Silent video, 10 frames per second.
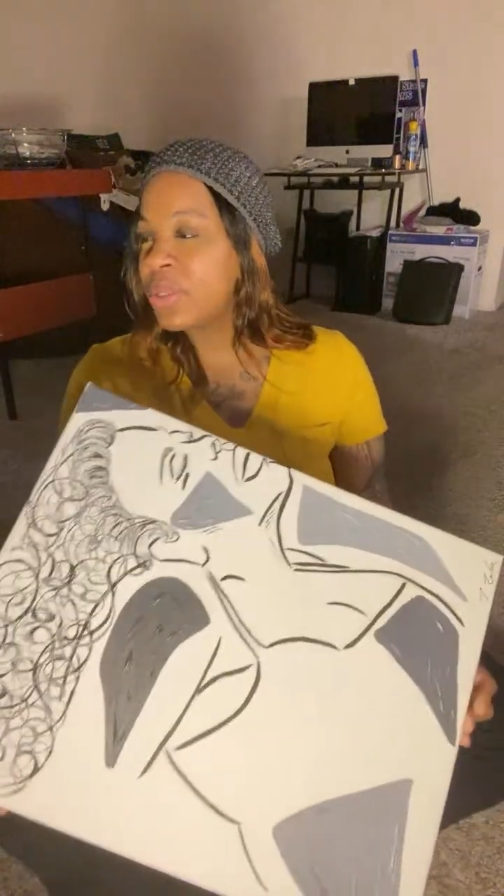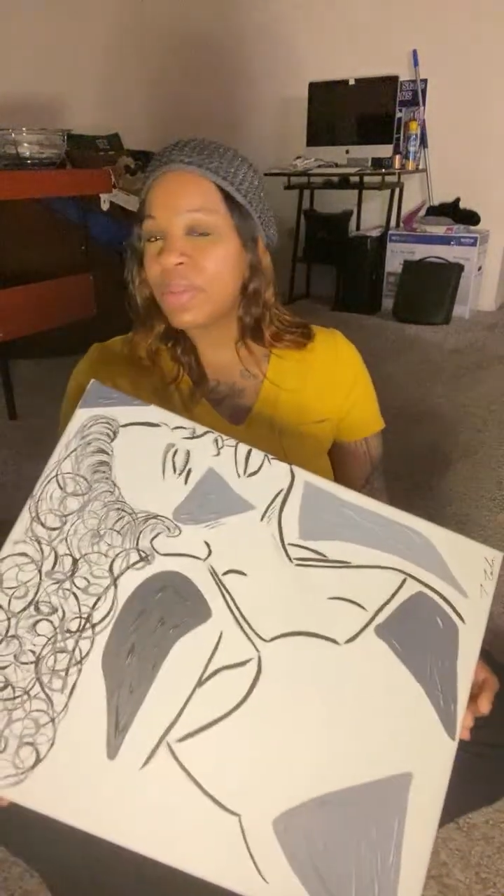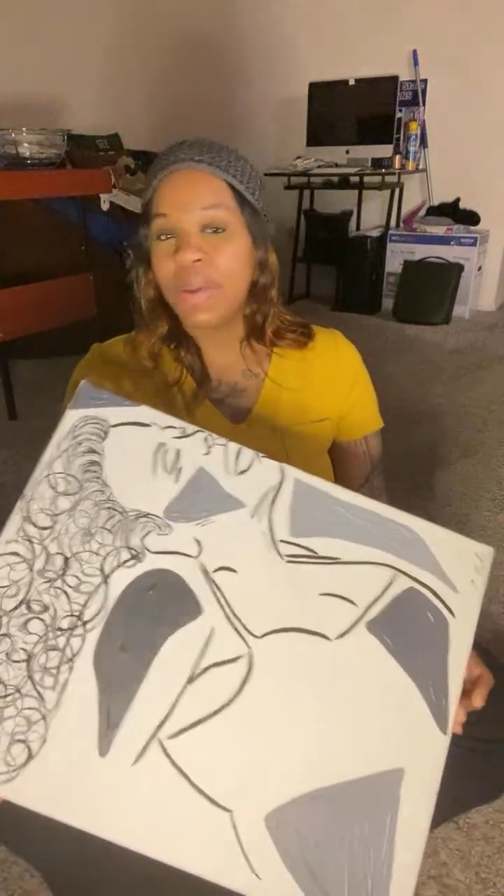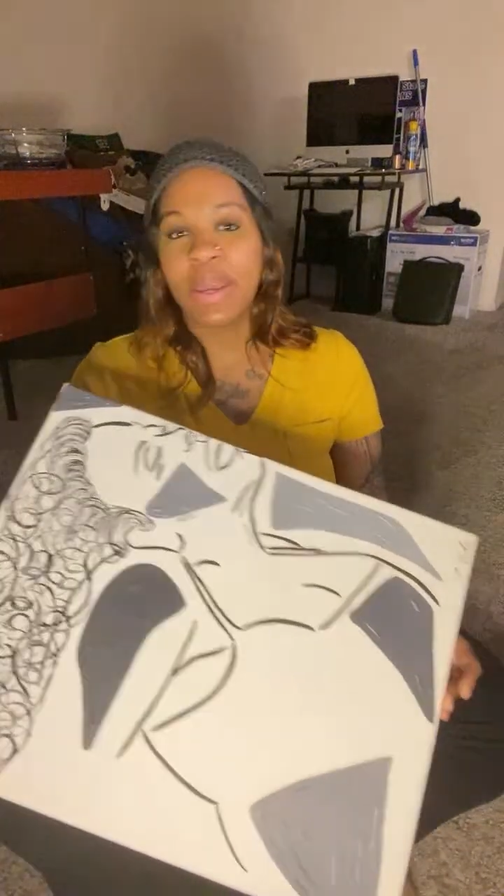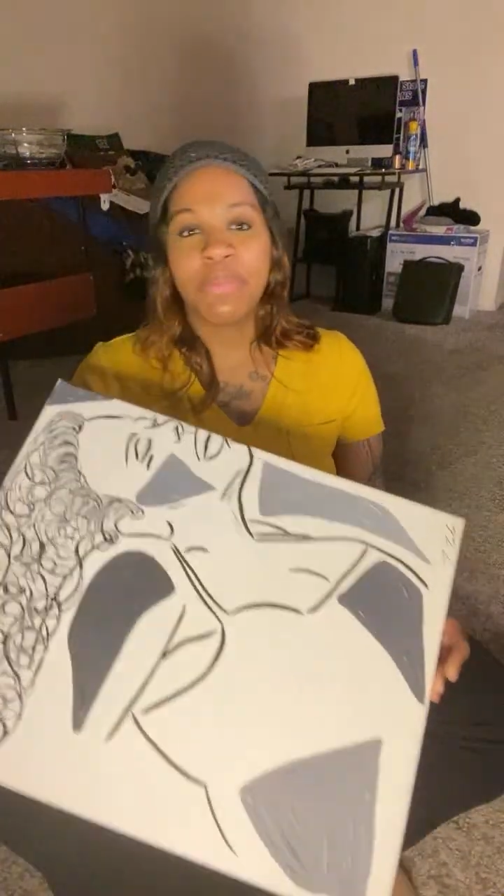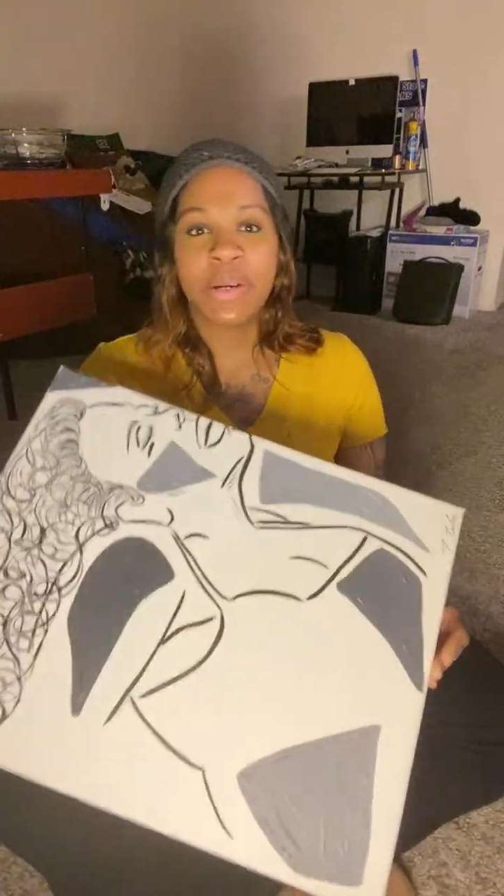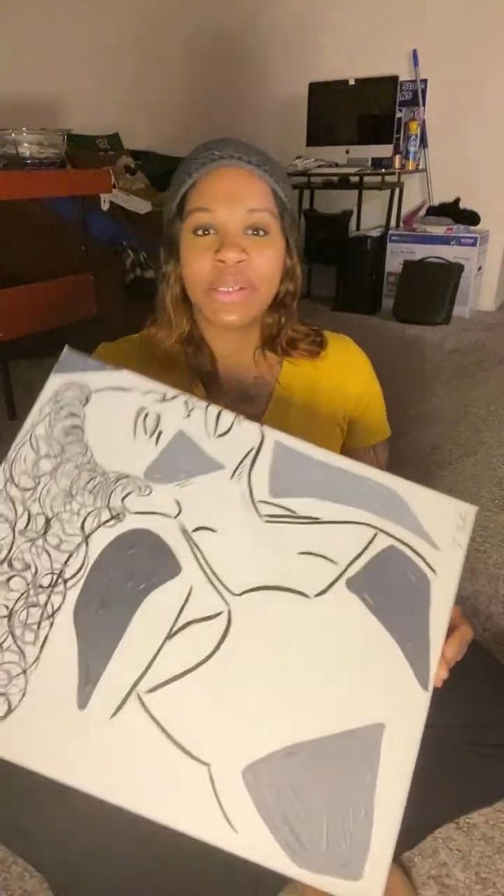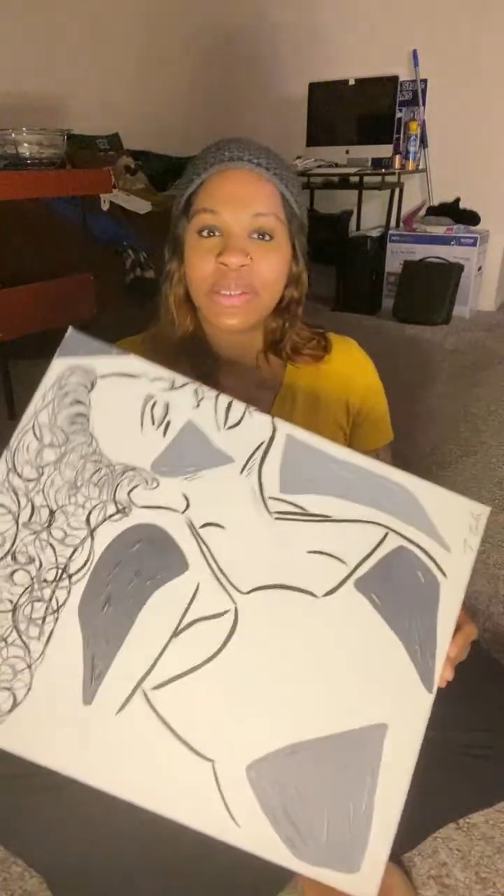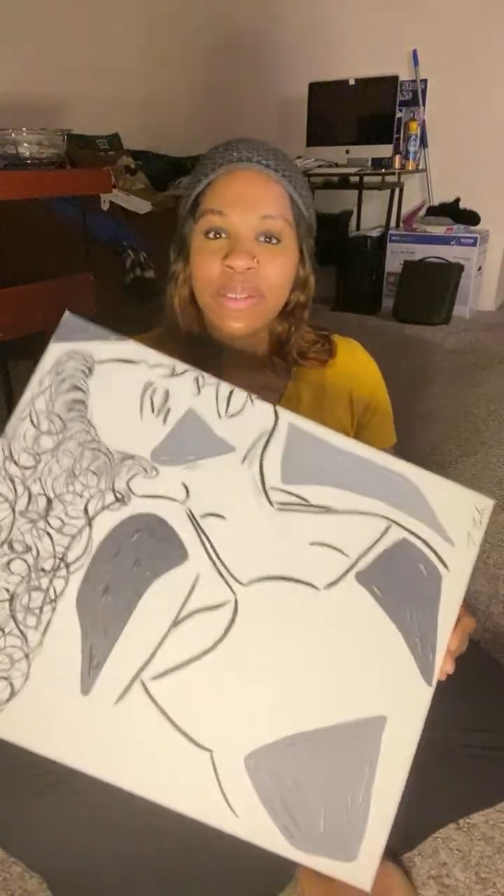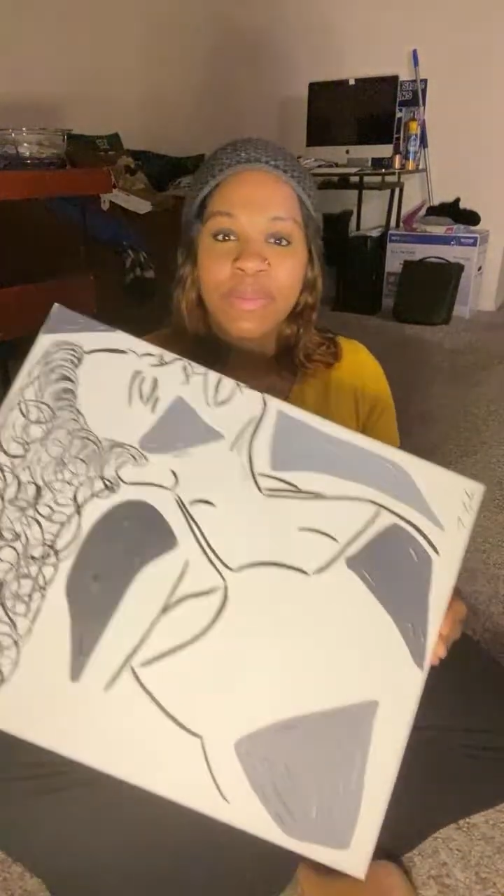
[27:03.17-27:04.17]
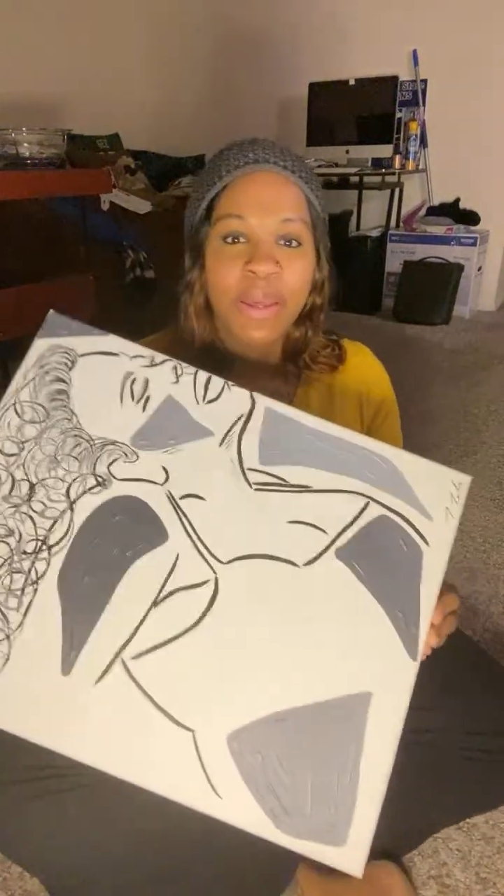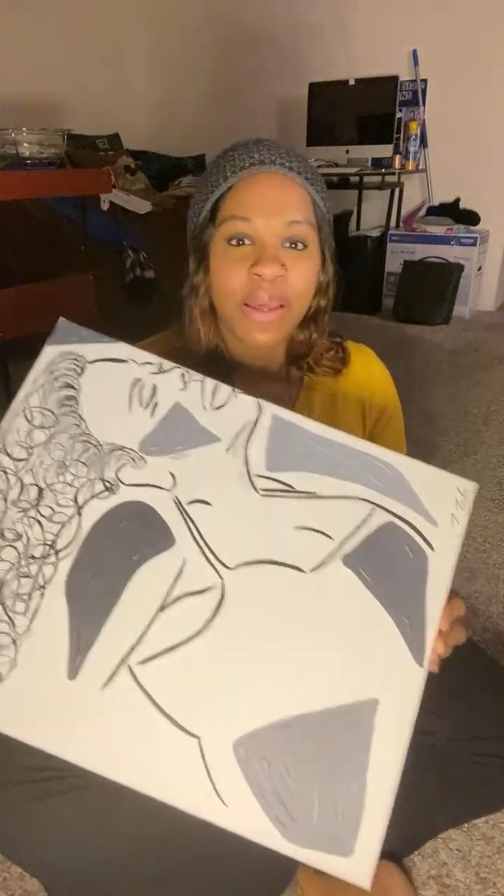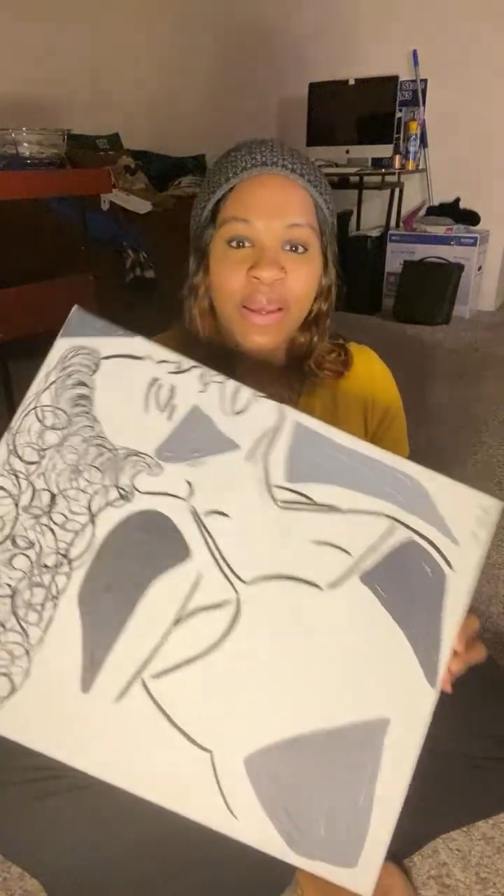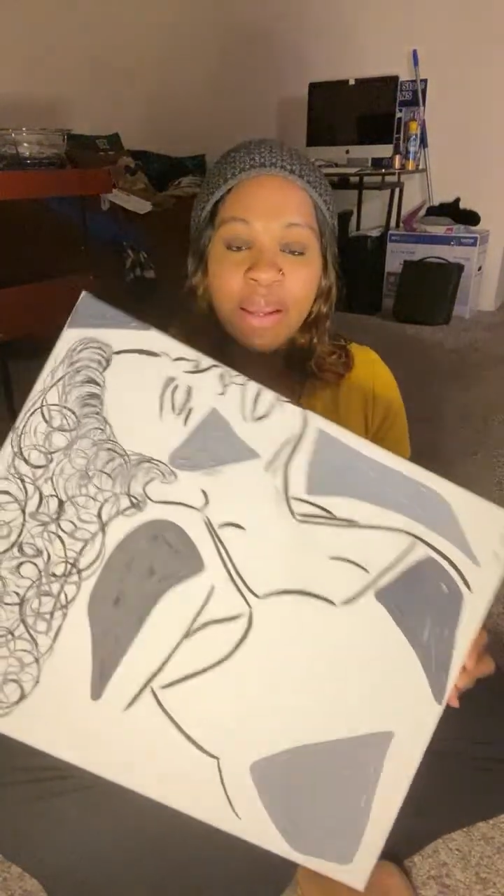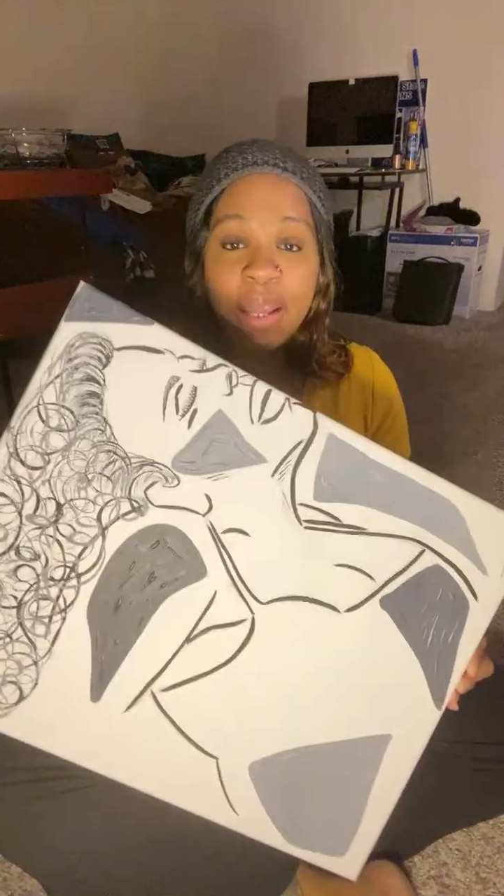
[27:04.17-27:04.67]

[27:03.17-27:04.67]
some paintbrushes, man.